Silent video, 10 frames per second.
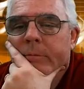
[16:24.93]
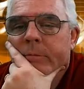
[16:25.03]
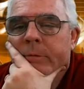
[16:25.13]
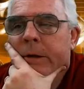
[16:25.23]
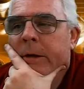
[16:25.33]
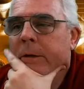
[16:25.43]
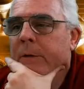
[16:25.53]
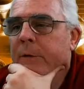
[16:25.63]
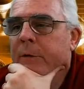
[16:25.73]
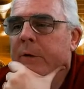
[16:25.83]
Yeah,
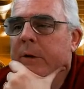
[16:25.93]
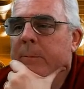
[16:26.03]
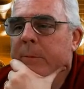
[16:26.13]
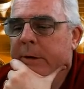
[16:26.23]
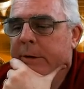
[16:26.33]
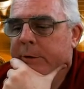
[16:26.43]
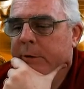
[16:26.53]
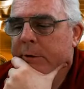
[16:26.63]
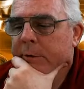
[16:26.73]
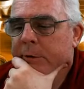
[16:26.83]
this is gonna, that's
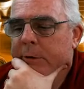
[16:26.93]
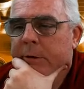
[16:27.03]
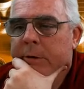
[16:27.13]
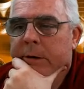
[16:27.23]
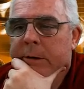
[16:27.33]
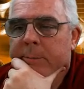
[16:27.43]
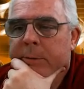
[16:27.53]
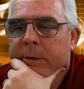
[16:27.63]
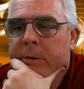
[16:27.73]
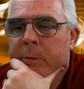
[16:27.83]
losing. You can't
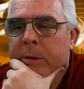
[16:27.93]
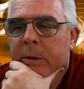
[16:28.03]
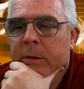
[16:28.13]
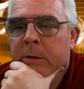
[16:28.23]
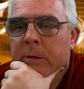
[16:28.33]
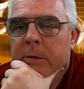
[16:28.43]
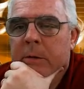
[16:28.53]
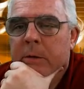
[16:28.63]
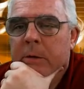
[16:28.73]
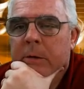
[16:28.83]
play queen.
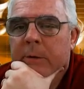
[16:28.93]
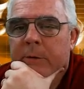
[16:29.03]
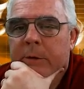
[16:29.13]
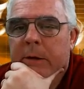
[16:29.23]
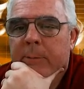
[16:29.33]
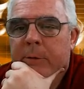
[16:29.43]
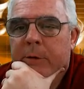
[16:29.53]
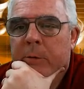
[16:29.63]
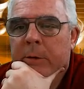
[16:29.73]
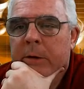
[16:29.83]
You have to keep the
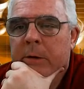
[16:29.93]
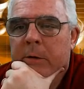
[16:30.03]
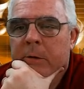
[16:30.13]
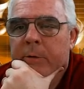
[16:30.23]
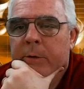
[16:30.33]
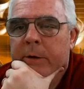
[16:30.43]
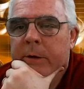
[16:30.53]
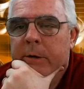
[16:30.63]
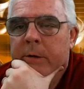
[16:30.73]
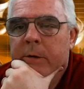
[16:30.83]
queen over
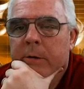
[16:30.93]
here.